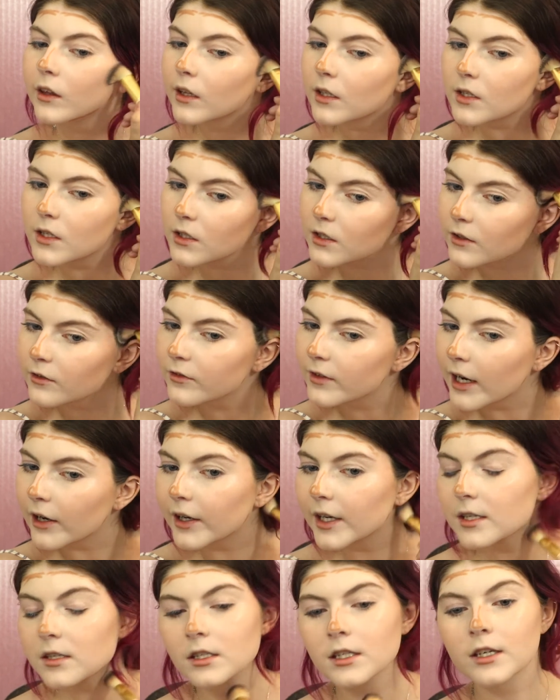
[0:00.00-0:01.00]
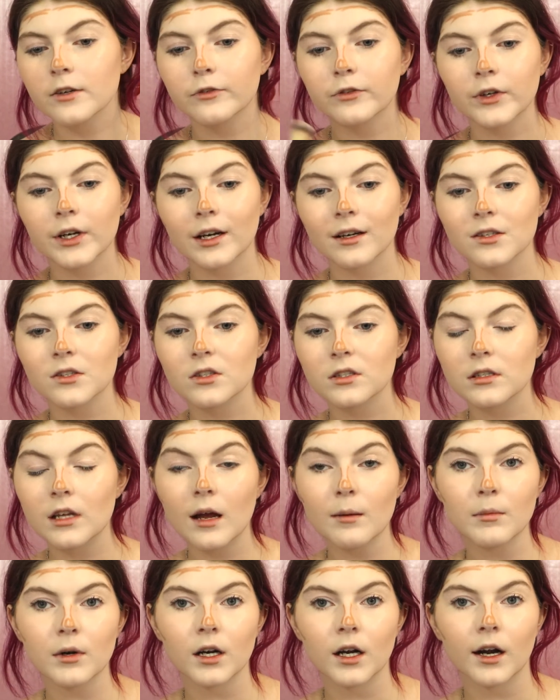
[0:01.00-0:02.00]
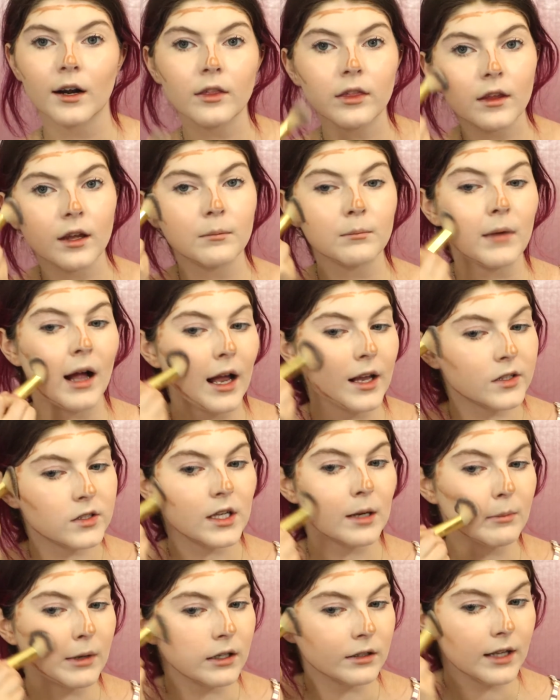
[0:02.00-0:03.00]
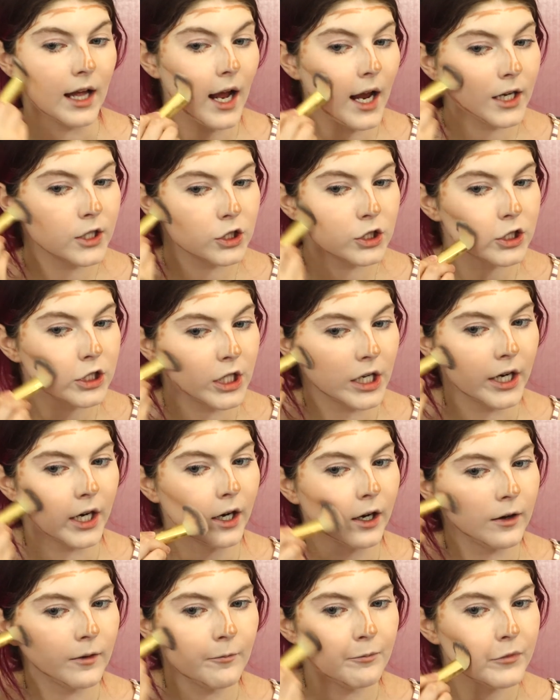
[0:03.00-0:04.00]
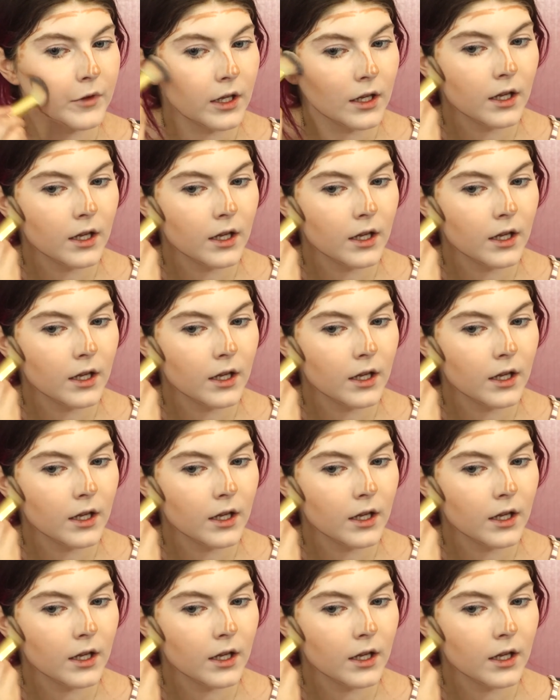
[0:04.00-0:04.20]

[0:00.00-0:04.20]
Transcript: this is a very different summer than my summer last year.